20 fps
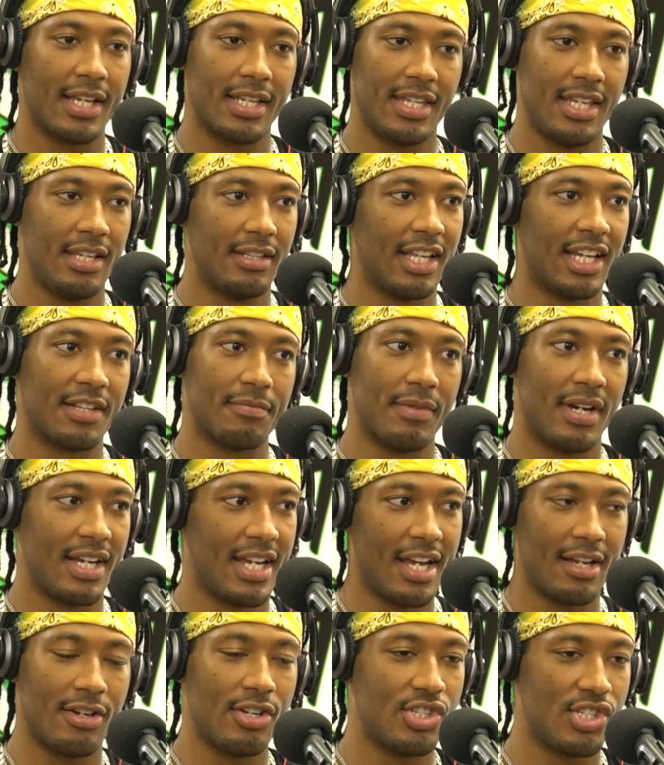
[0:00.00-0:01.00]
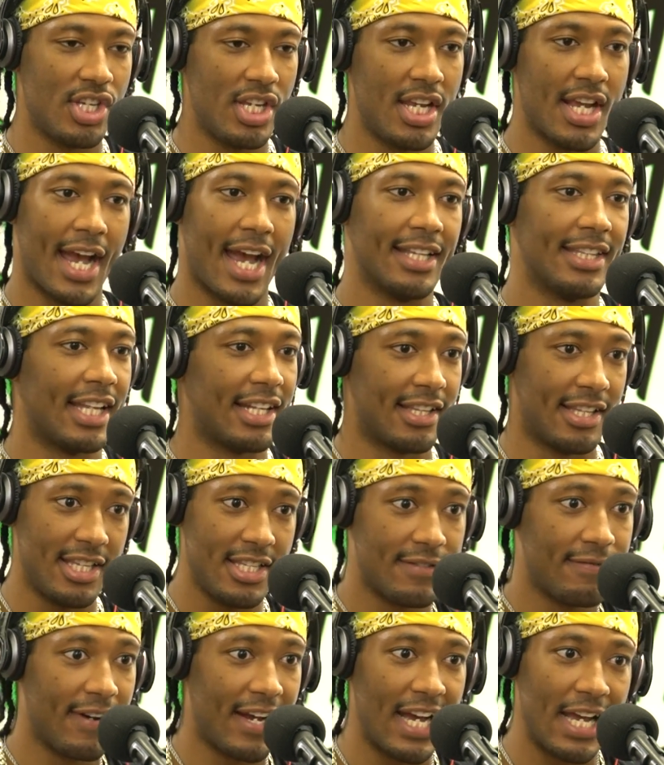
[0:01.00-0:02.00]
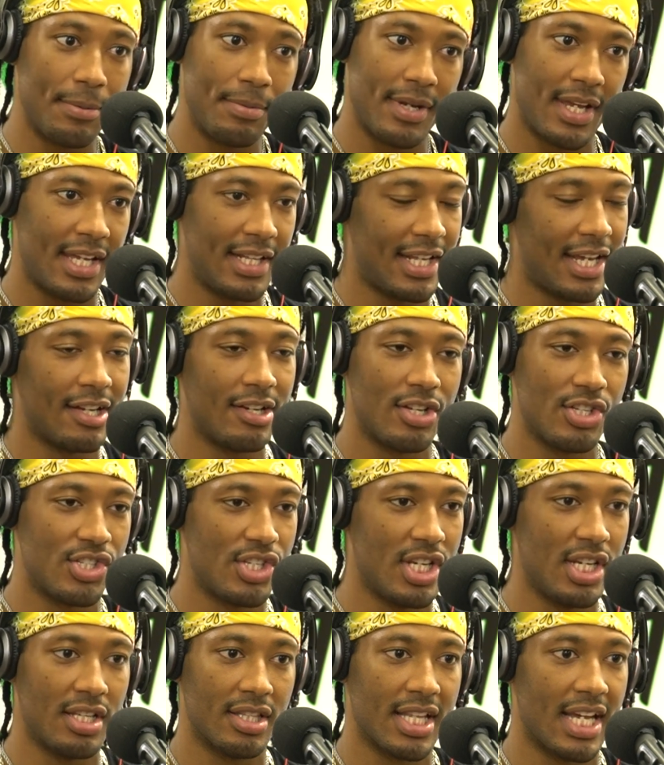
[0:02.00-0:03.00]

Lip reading: He liked my energy. I liked his vibe and energy.